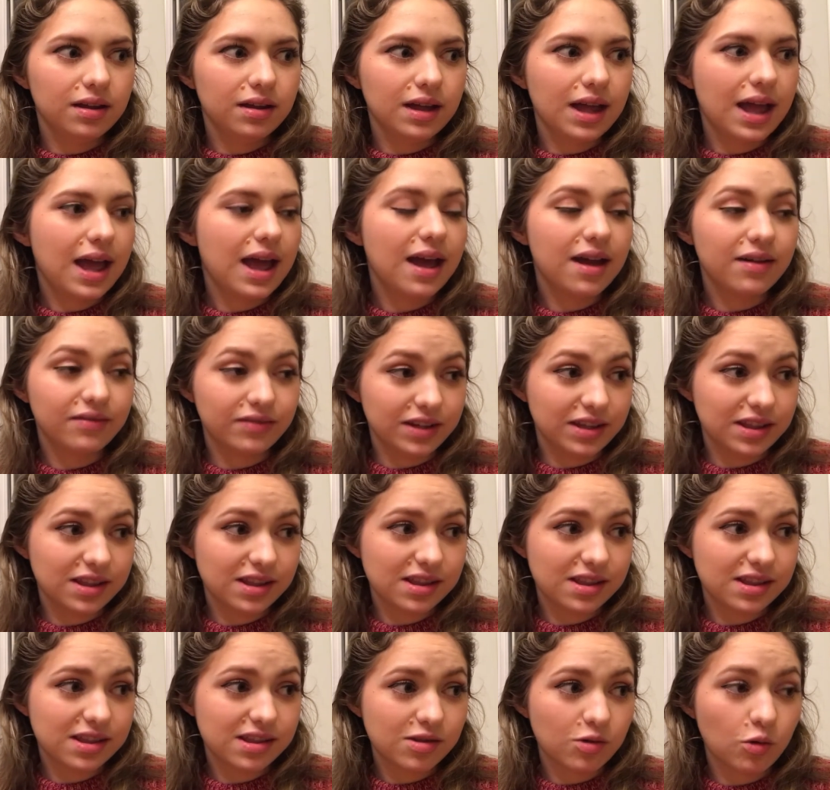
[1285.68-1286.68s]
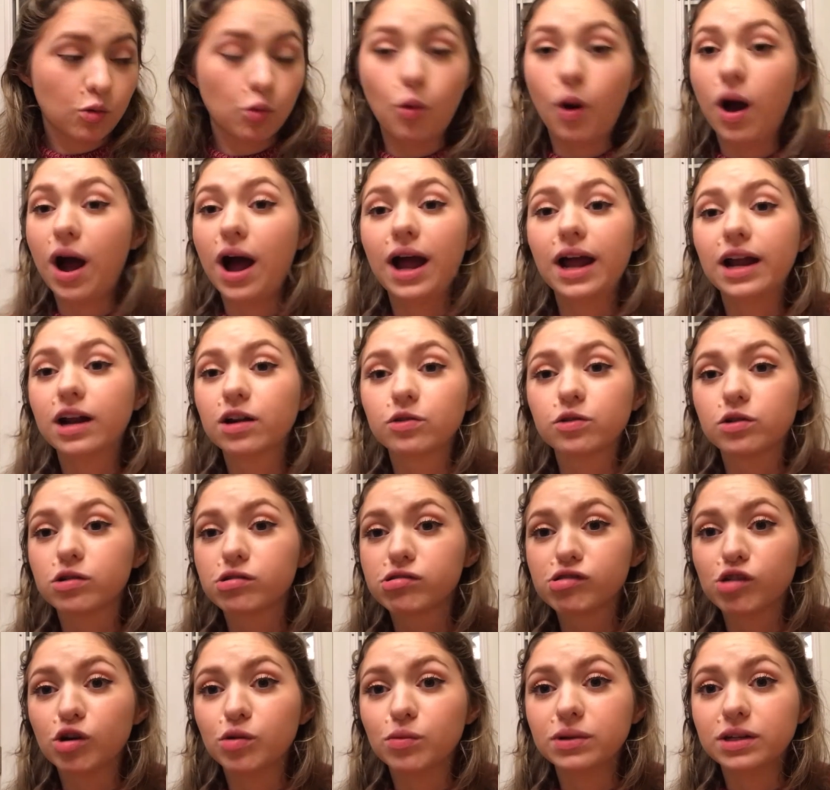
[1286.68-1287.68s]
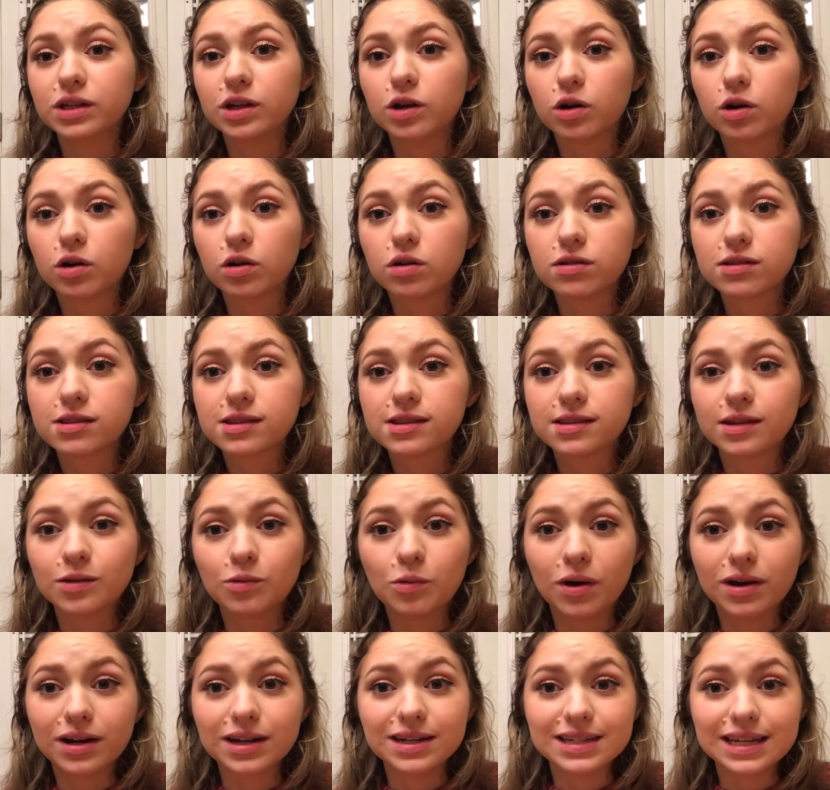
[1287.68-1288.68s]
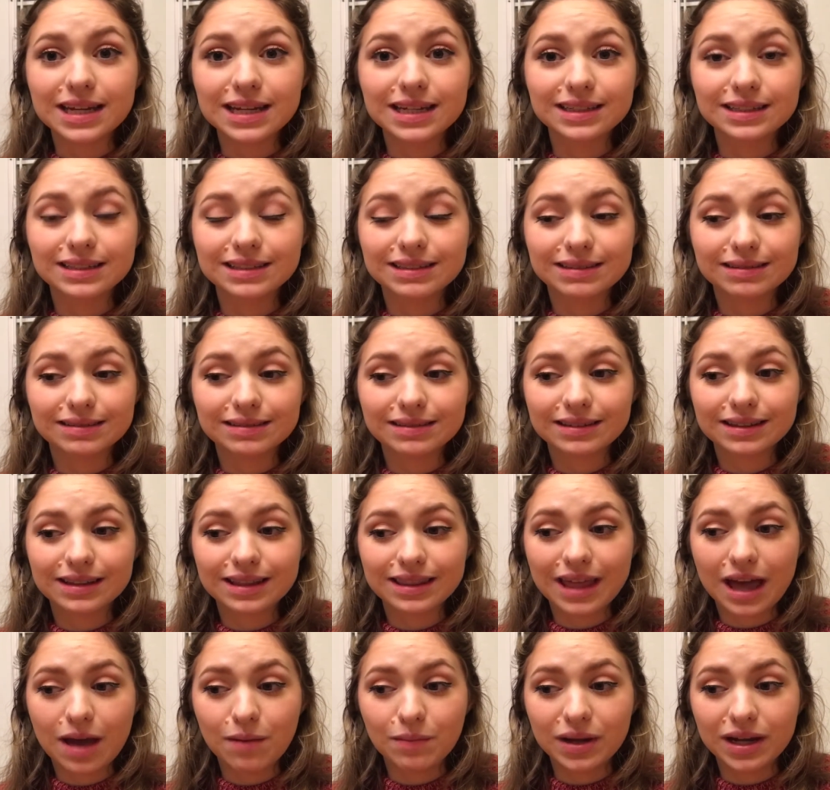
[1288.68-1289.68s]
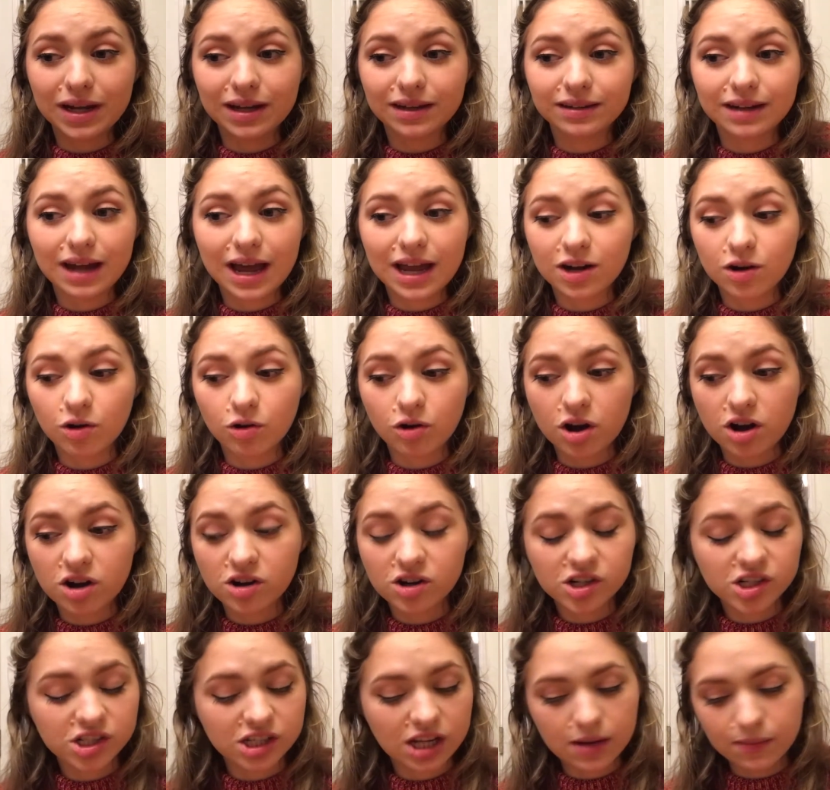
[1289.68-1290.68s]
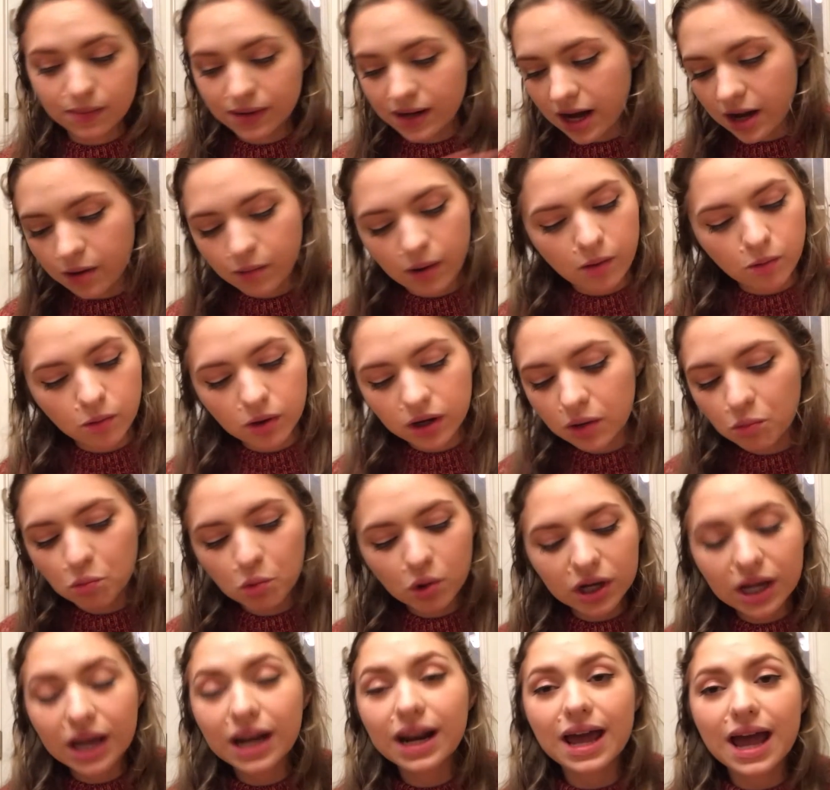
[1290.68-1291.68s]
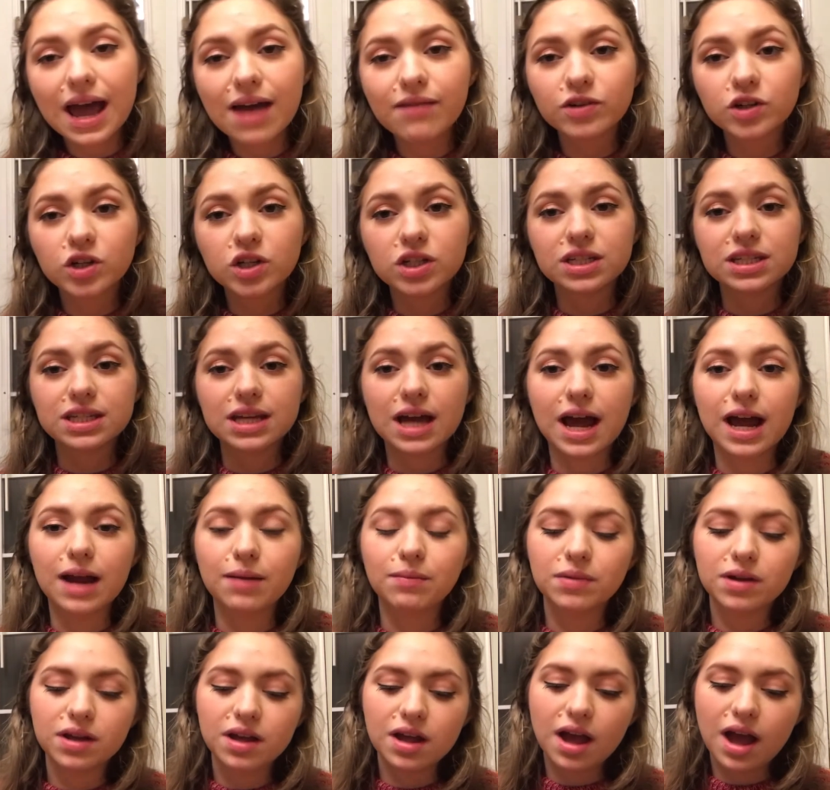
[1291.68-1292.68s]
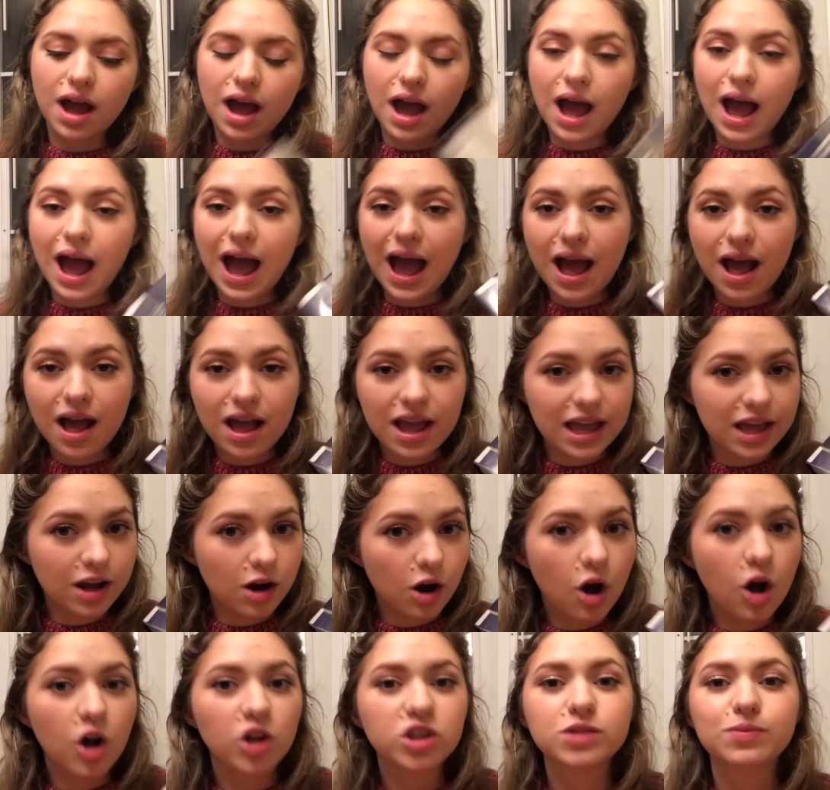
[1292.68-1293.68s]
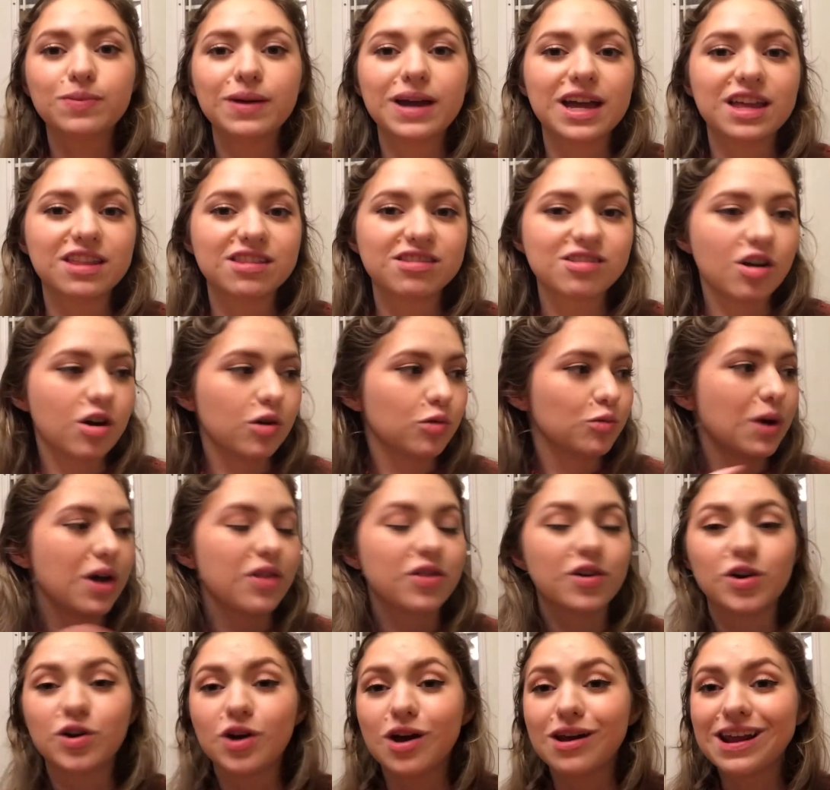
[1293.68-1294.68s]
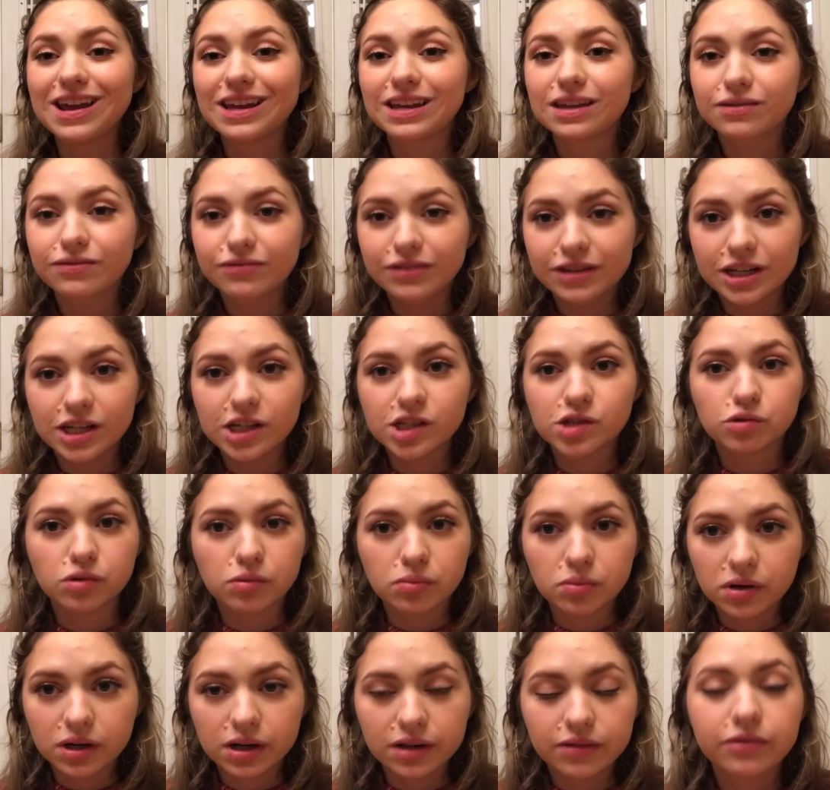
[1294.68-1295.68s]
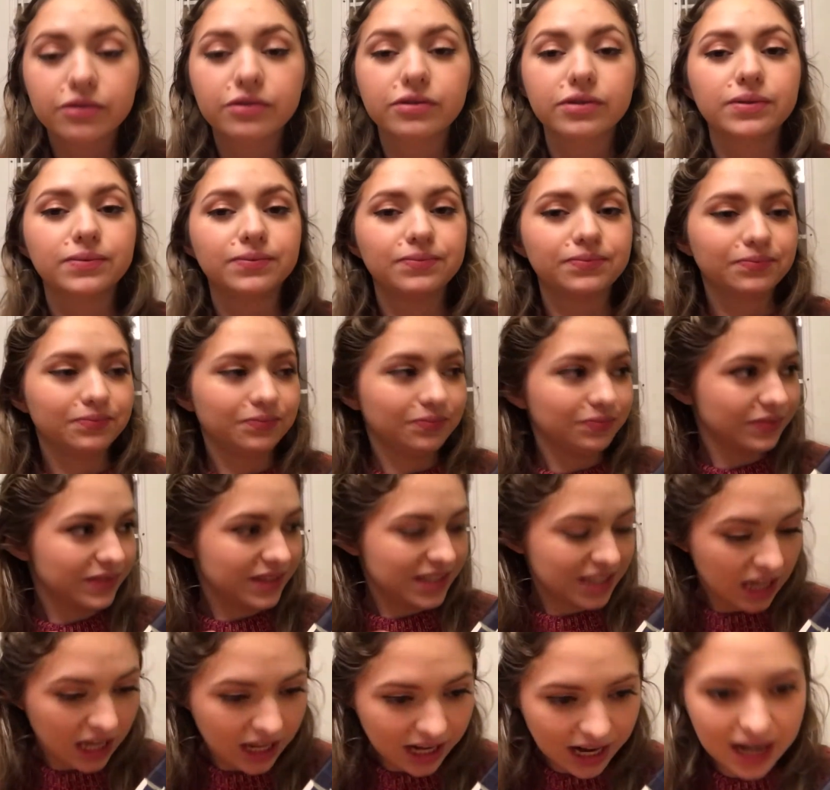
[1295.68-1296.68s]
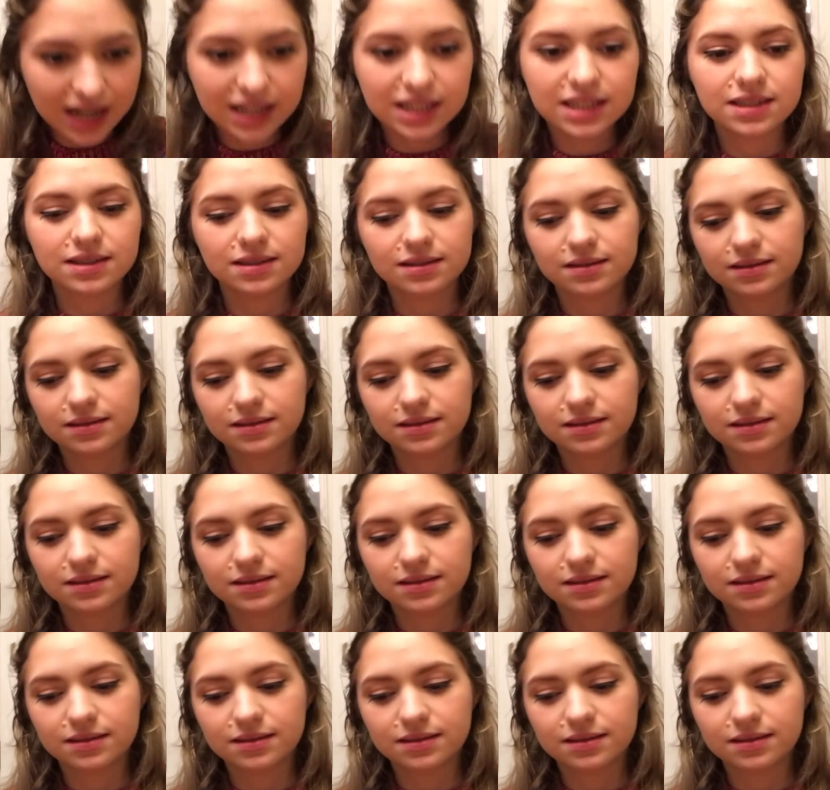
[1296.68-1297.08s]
heavens, why are there so many girls that want to date that man? I don't understand. But anyway, we're gonna have a good time. It all depends on whether or not I can finish Reprieve tonight